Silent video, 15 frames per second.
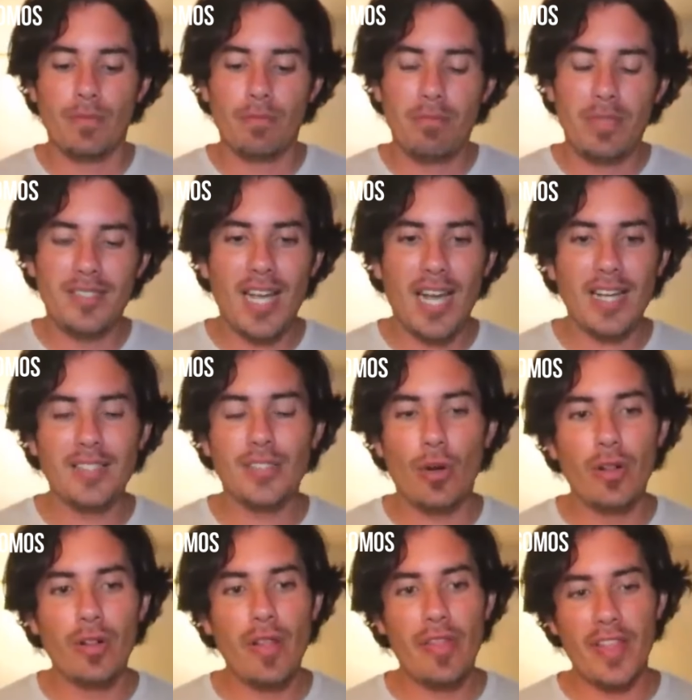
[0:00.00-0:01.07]
Besides
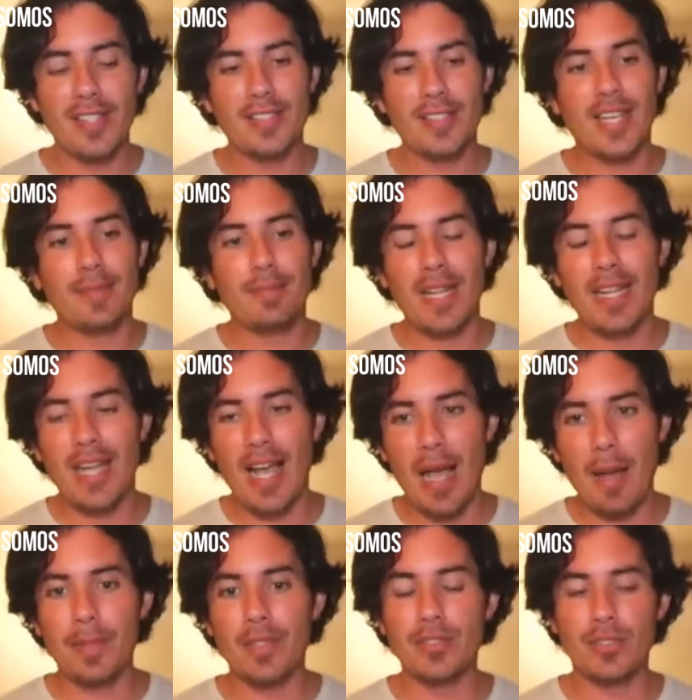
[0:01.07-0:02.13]
all the things that may
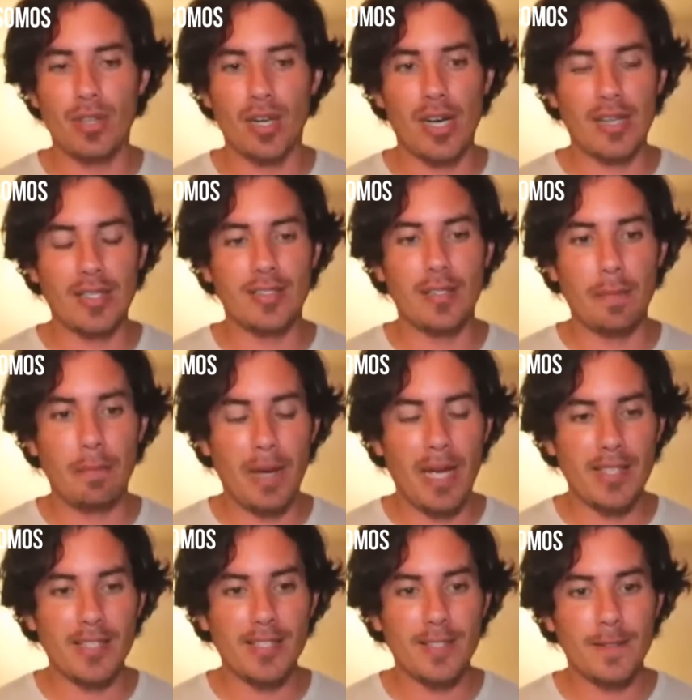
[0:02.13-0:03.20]
happen to us in the
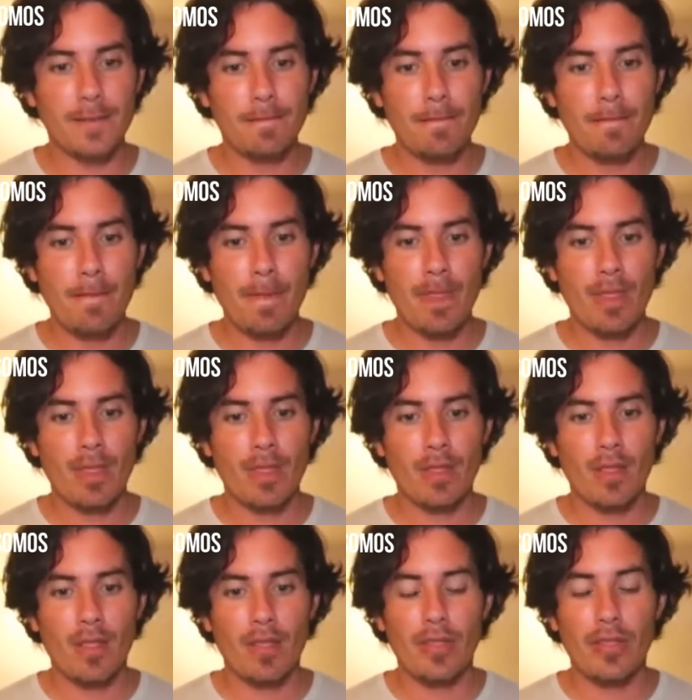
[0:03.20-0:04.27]
past,
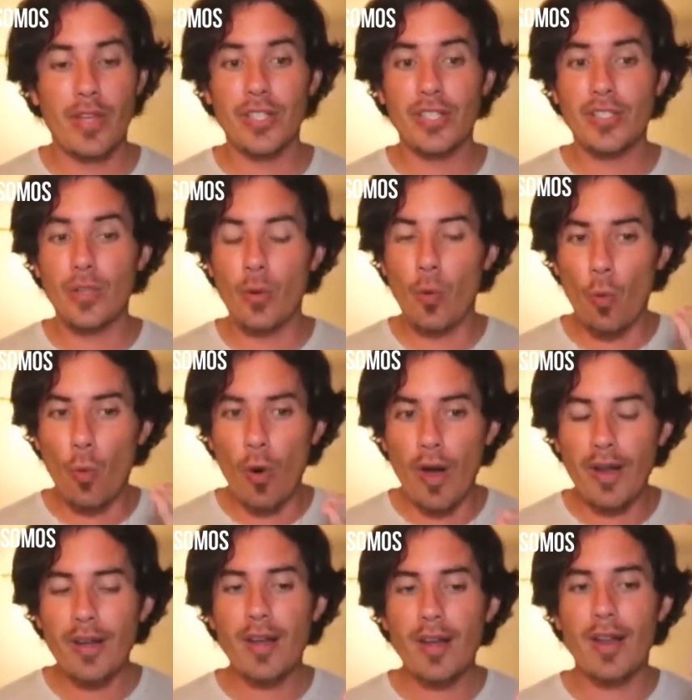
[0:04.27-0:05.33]
there is
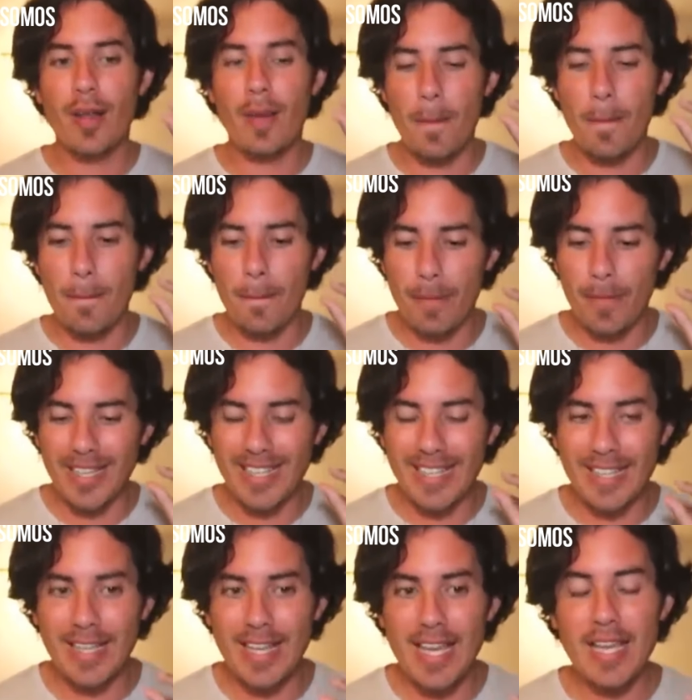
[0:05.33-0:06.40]
one
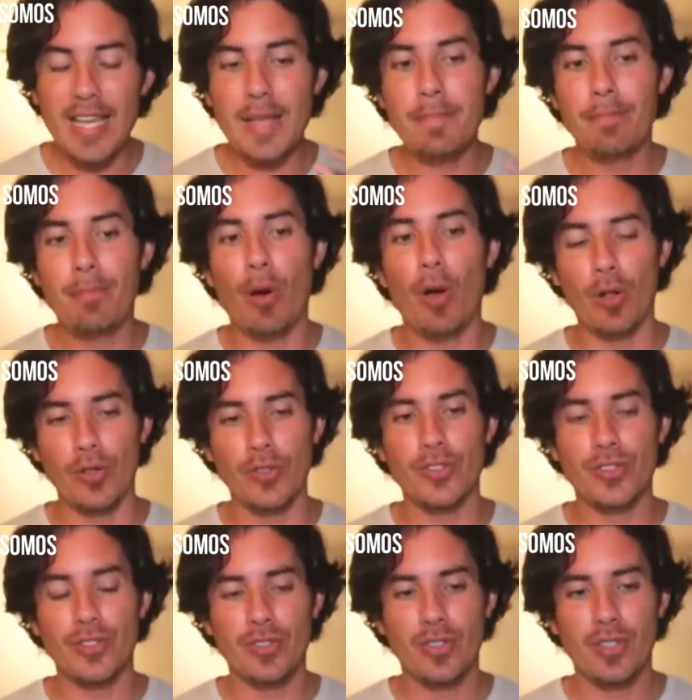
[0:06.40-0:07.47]
key
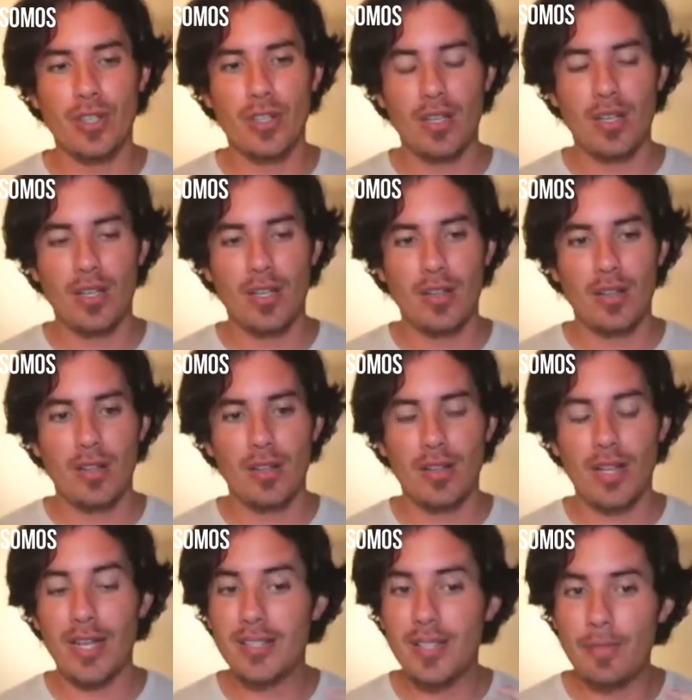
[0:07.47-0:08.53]
impulse
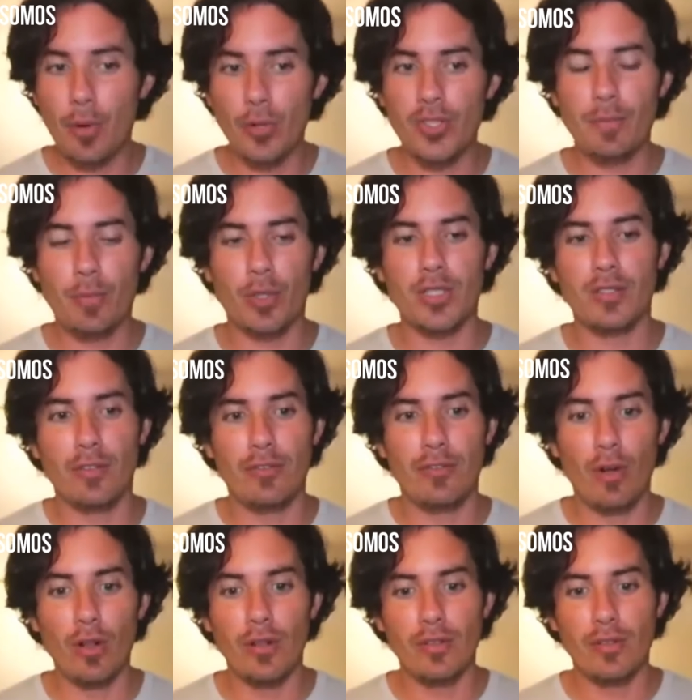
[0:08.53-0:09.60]
that is the most important of
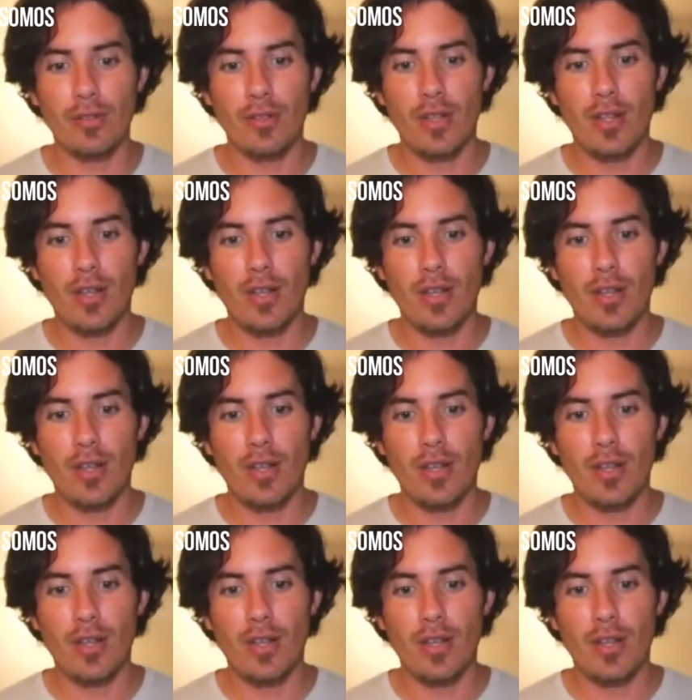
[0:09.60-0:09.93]
all.